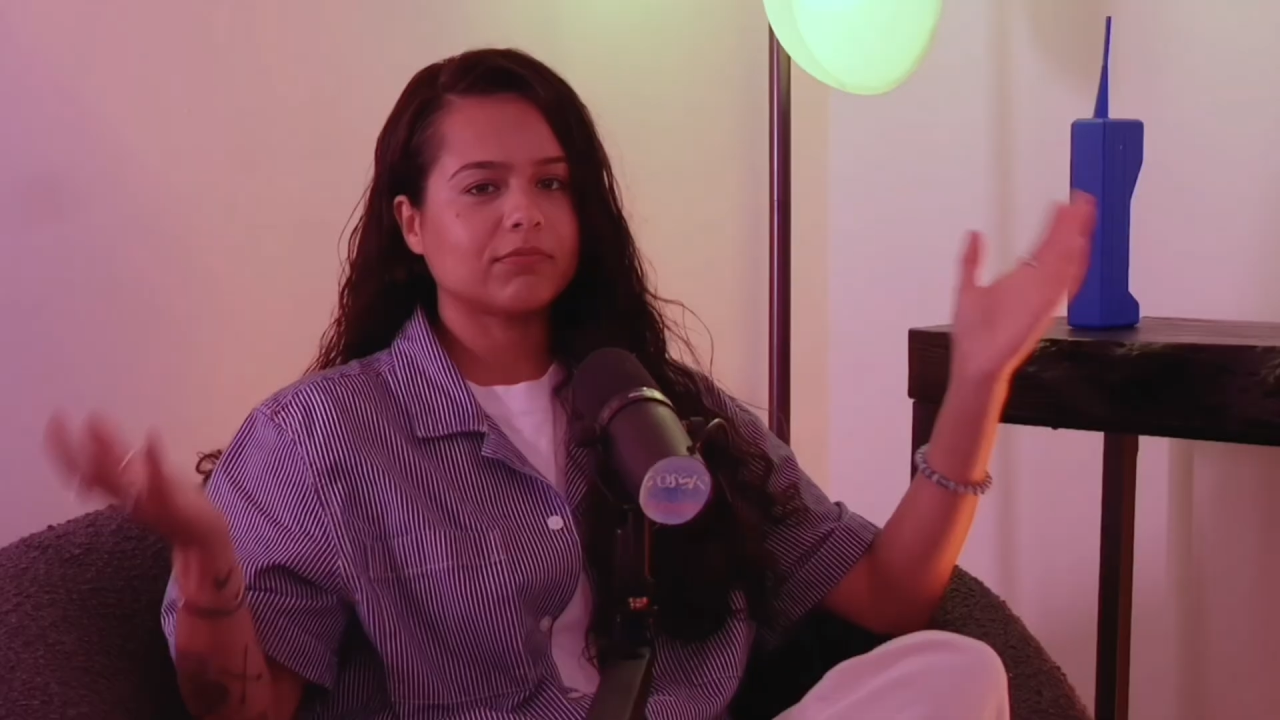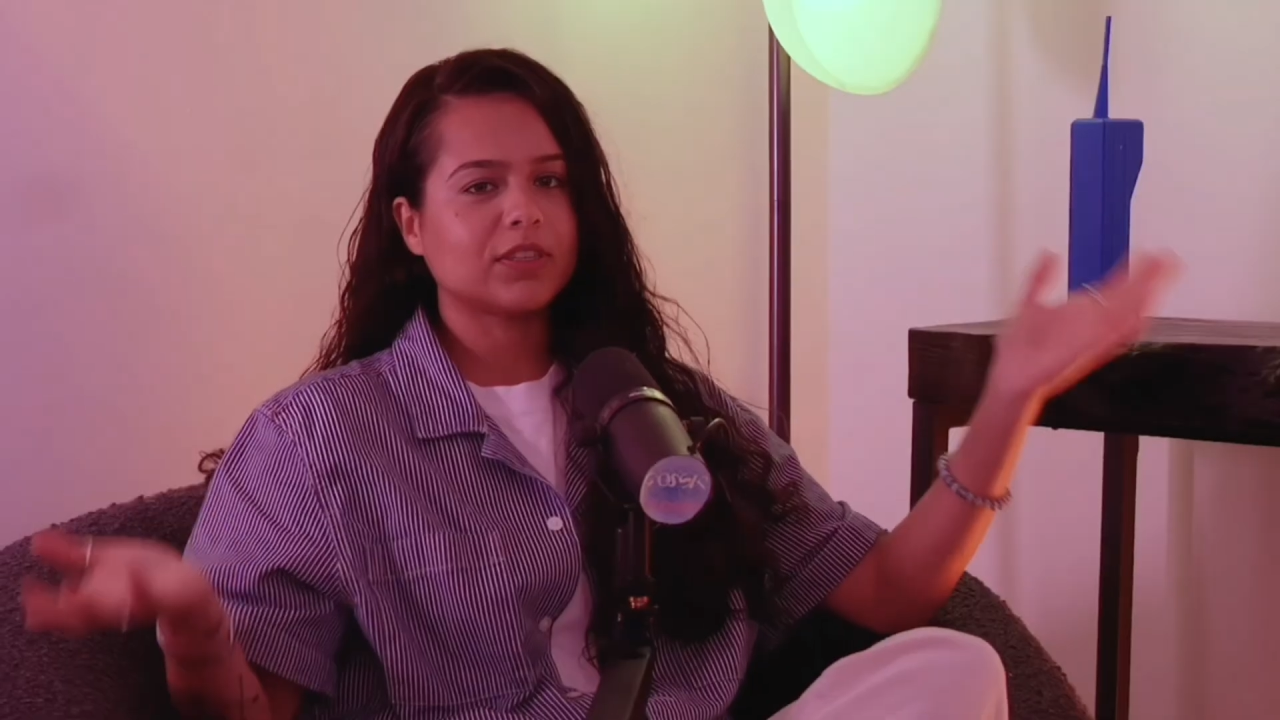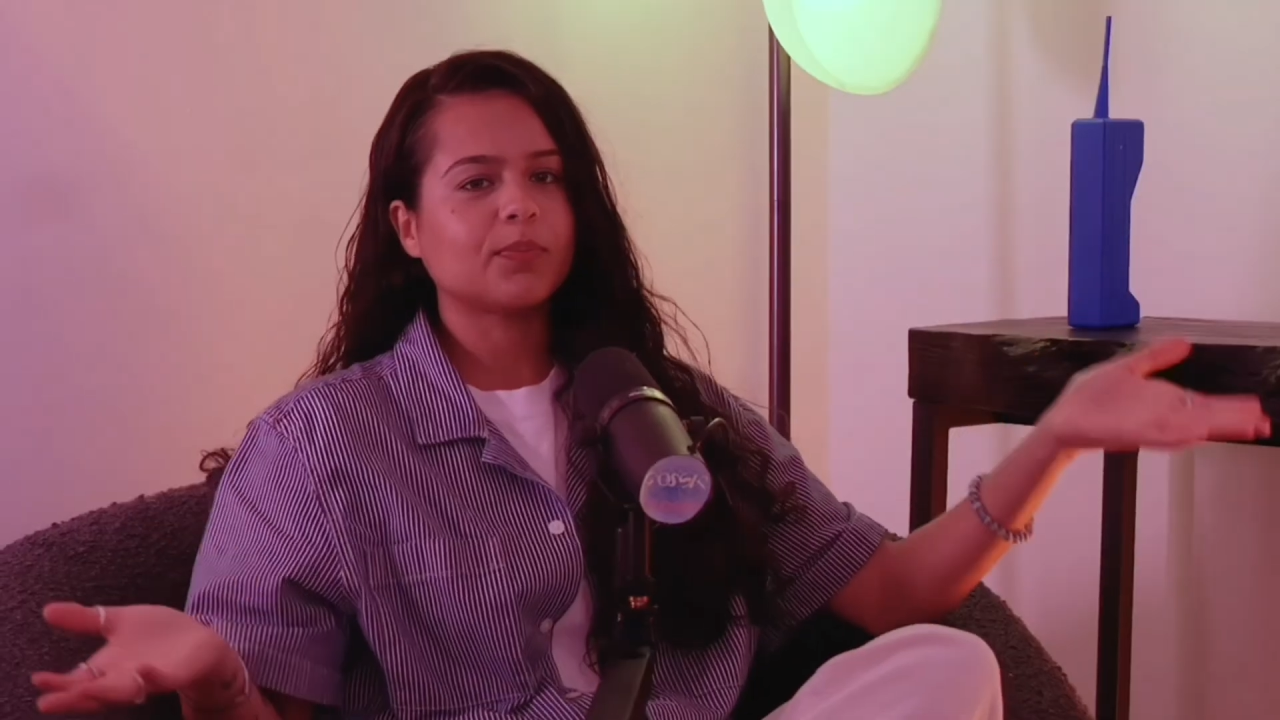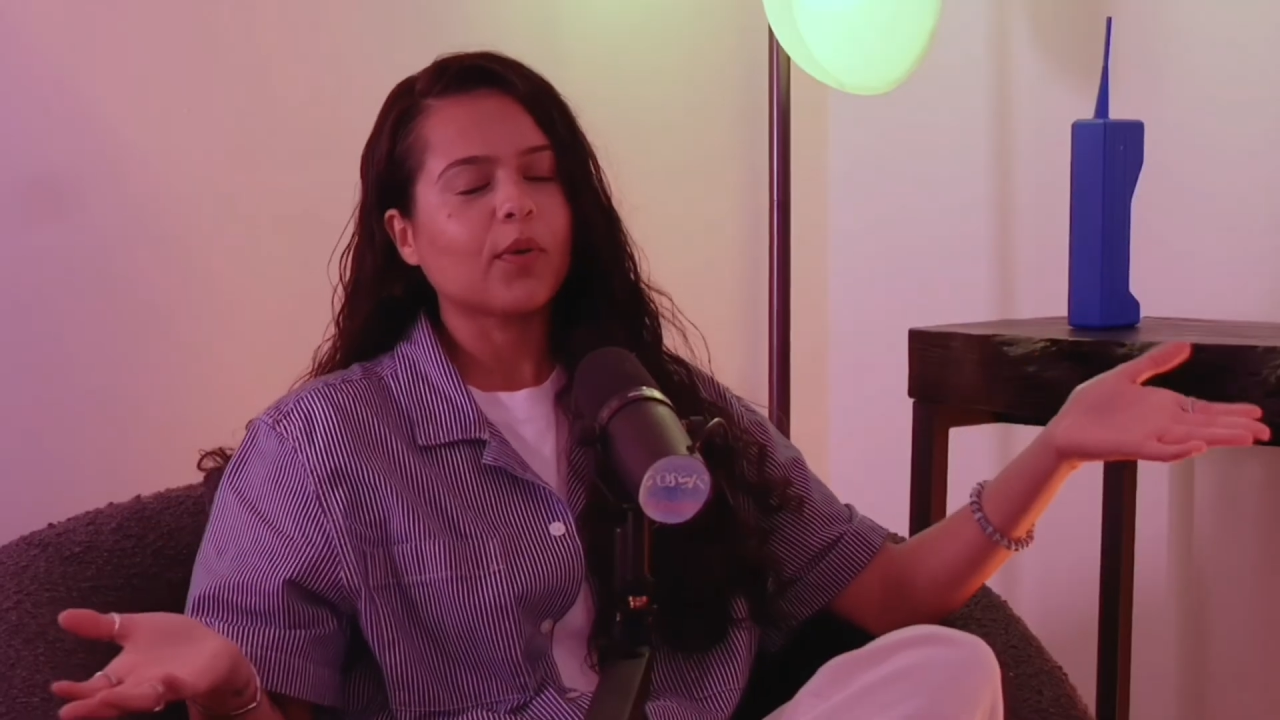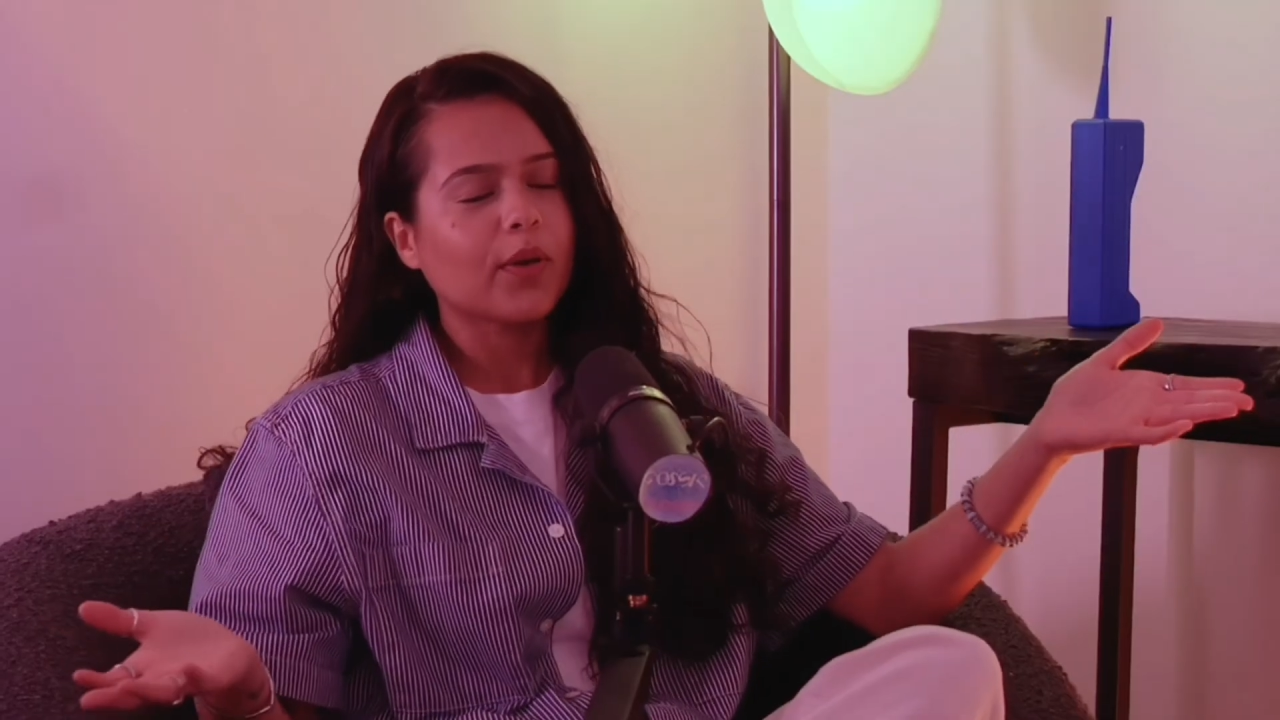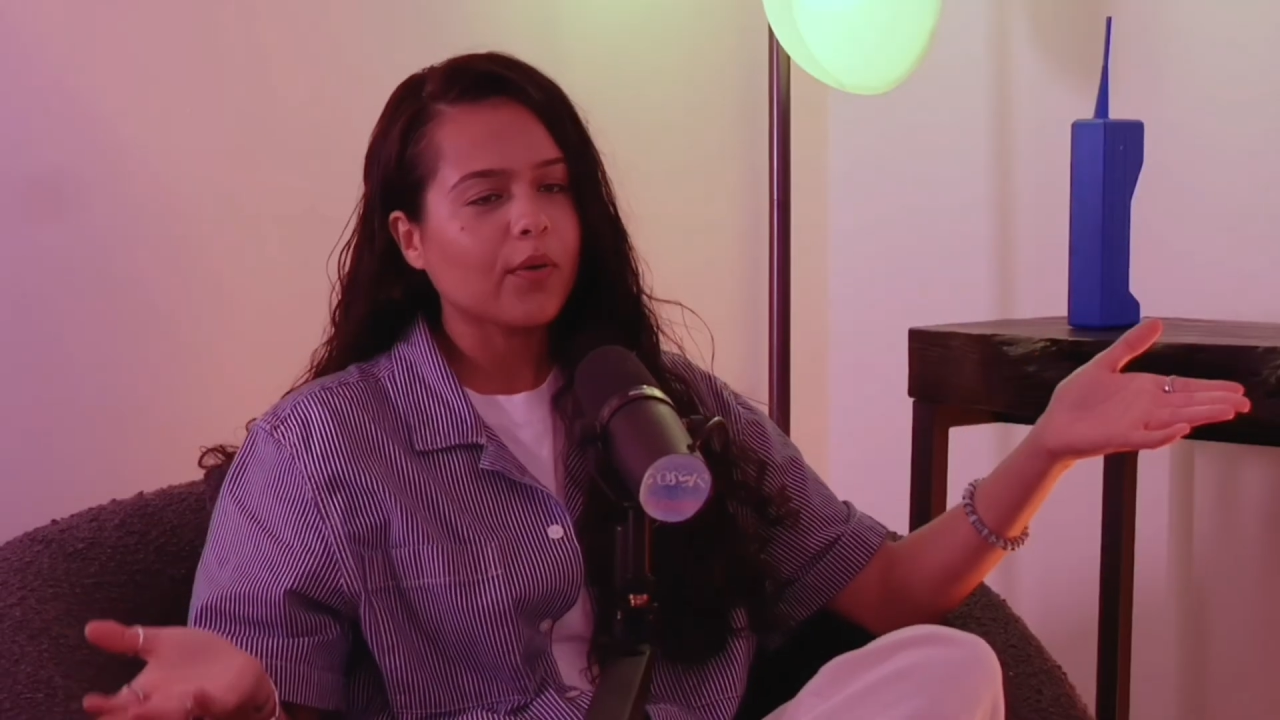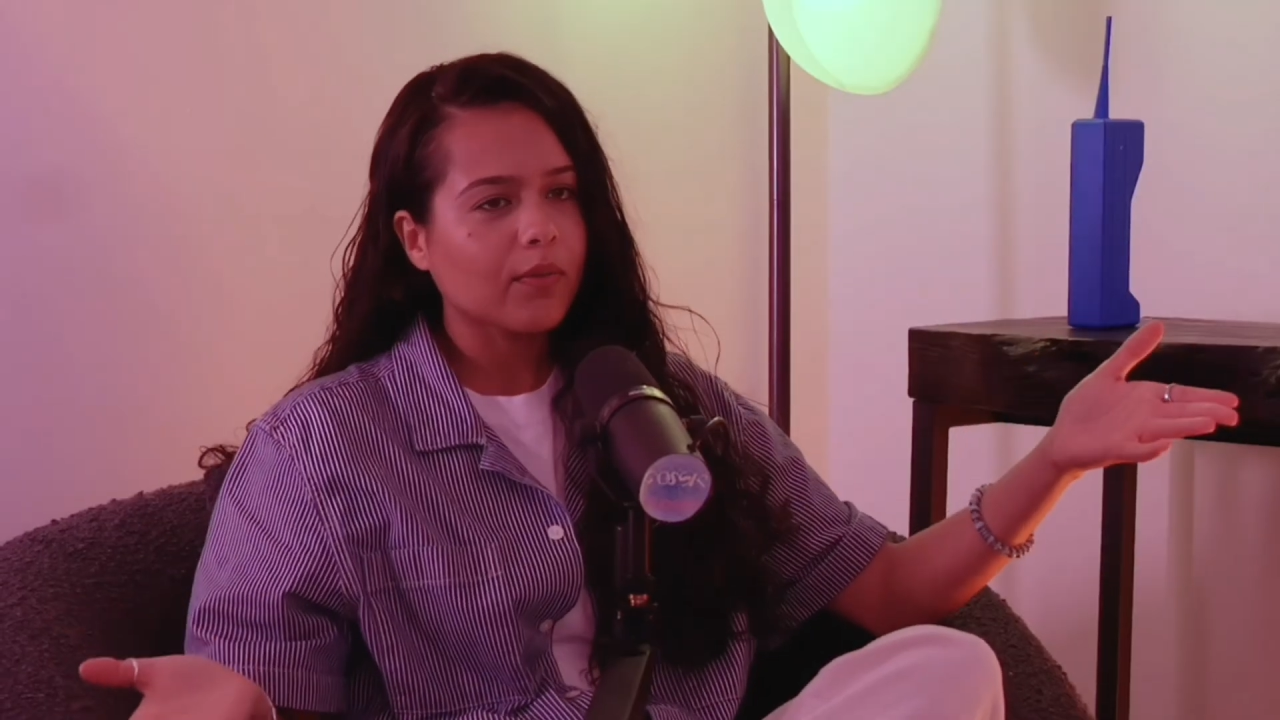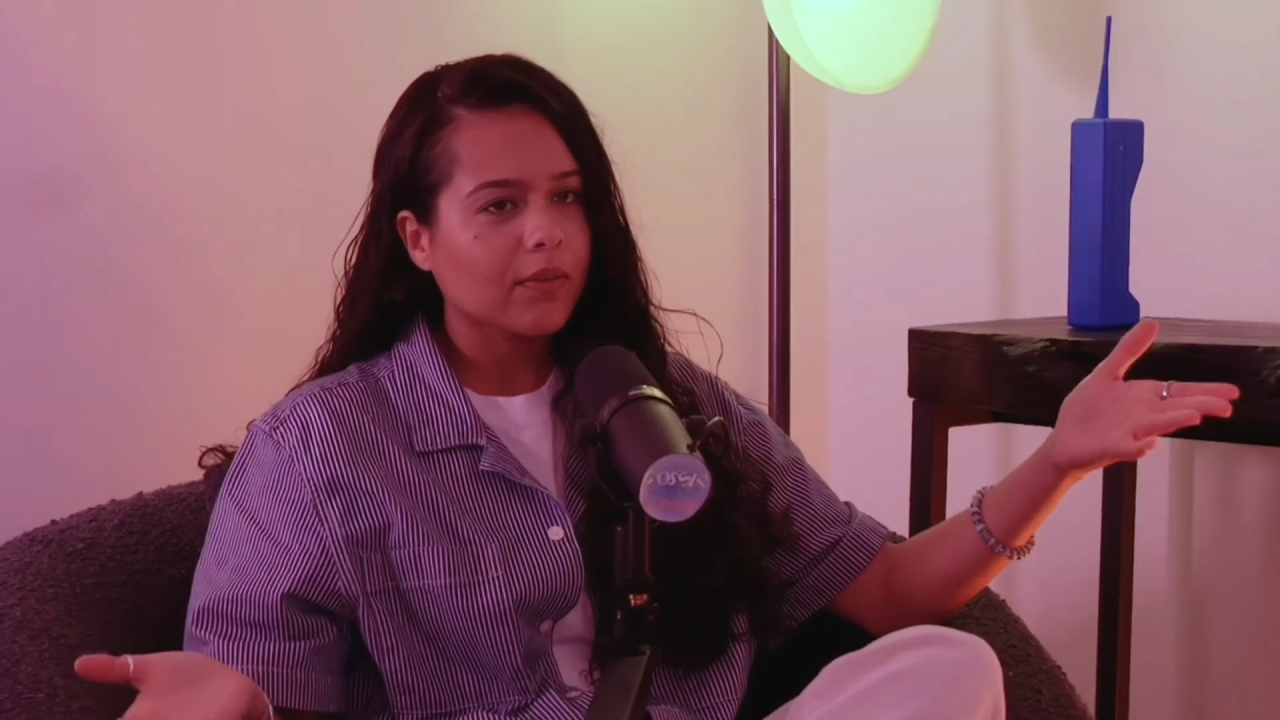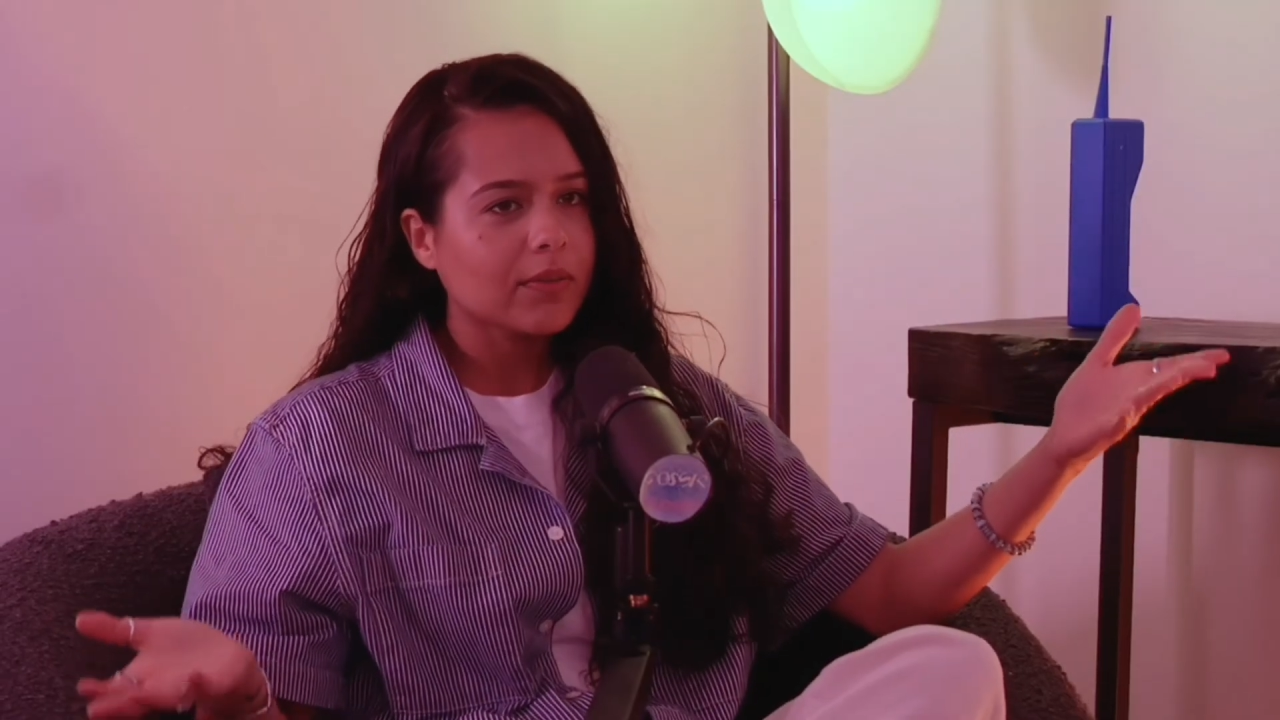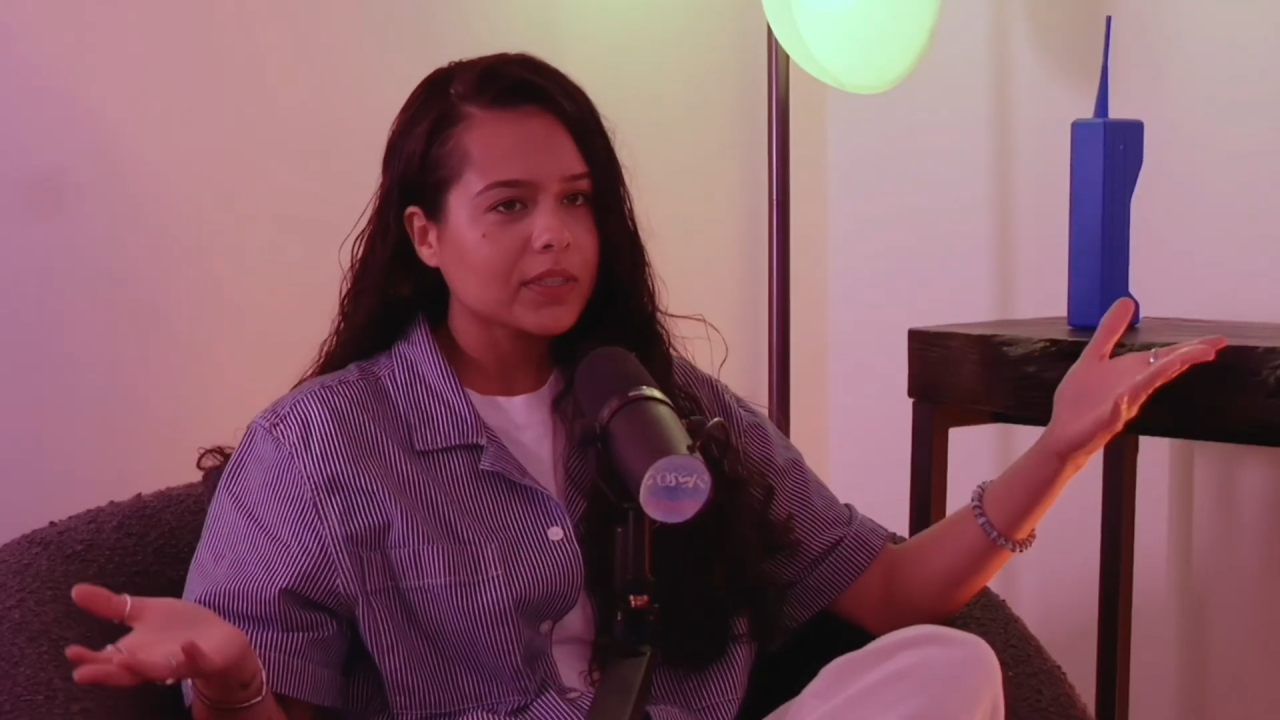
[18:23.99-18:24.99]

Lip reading: spoil